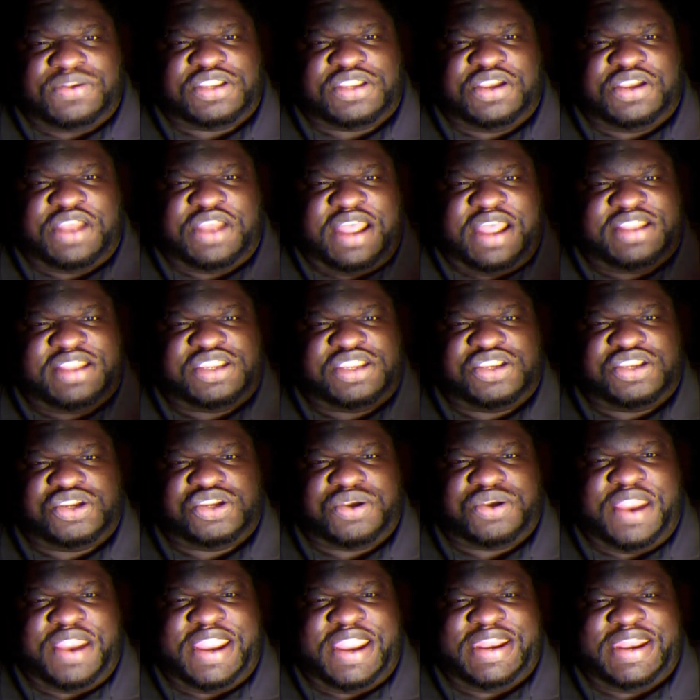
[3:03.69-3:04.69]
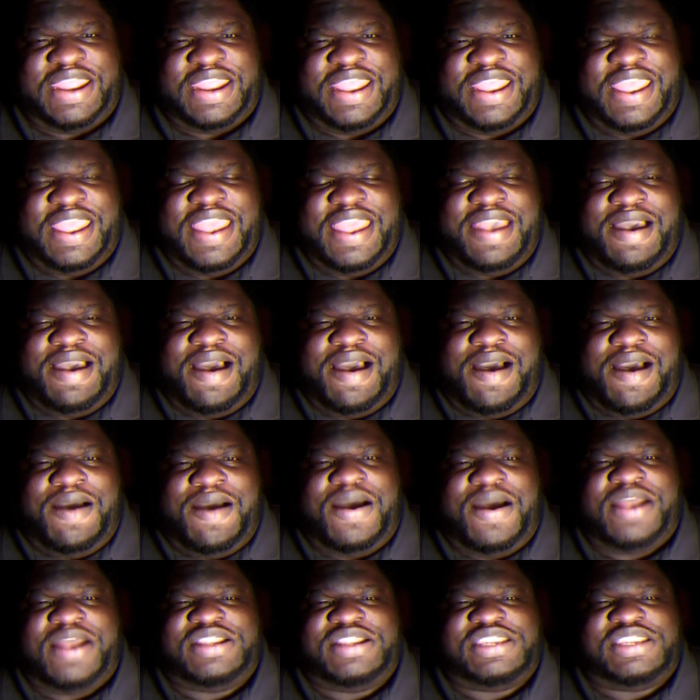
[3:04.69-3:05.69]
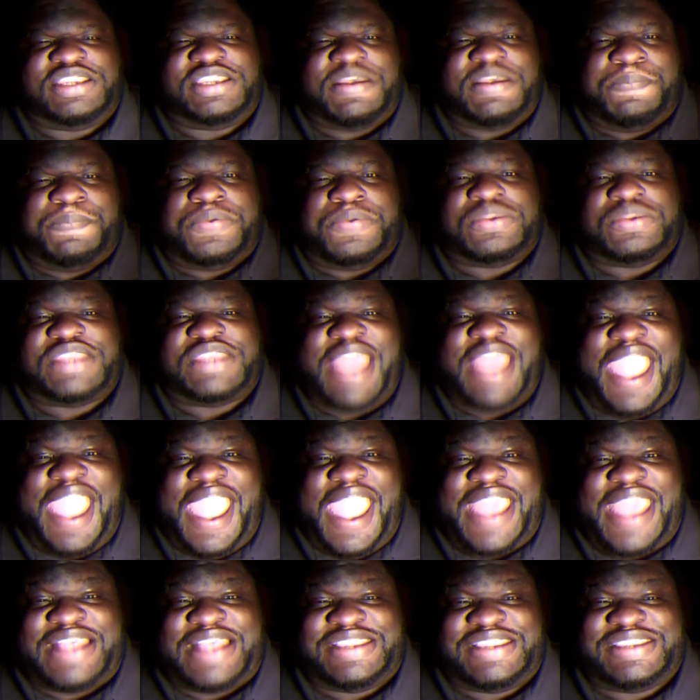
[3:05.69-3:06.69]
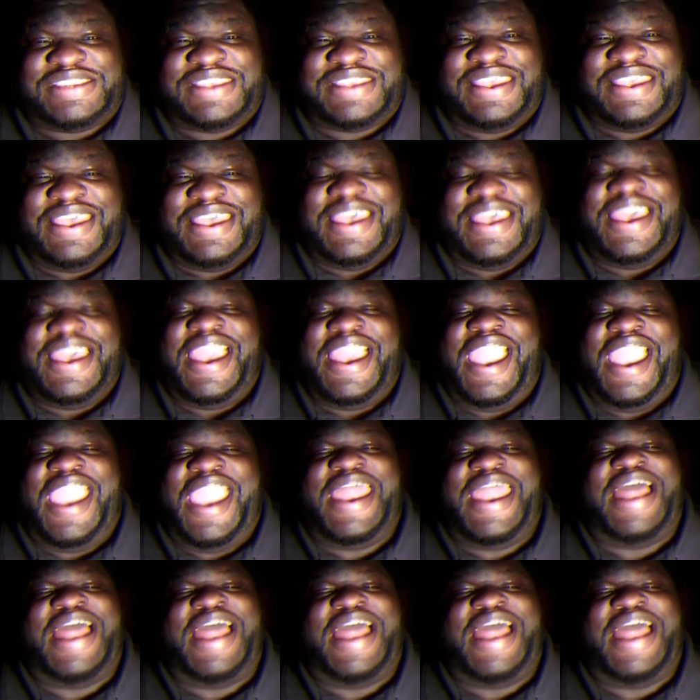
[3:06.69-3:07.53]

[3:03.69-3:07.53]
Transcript: to concentrate on simple tasks. And